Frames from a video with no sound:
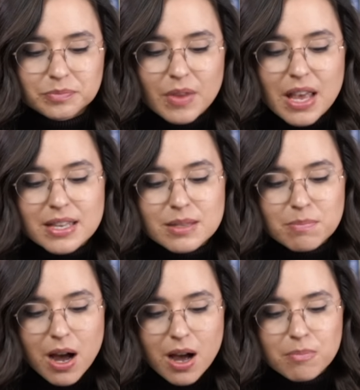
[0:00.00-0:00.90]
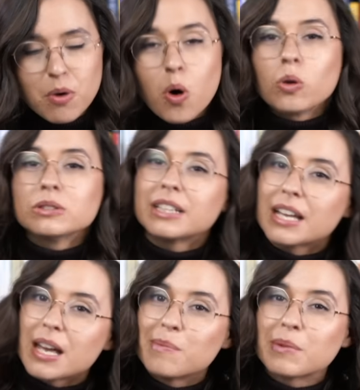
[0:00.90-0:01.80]
his mom holding
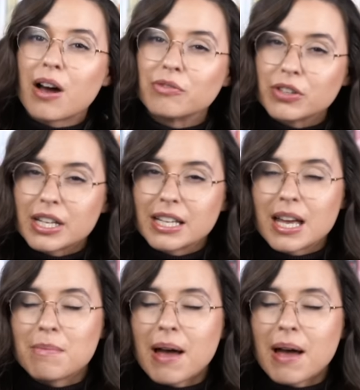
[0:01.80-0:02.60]
him, comforting him.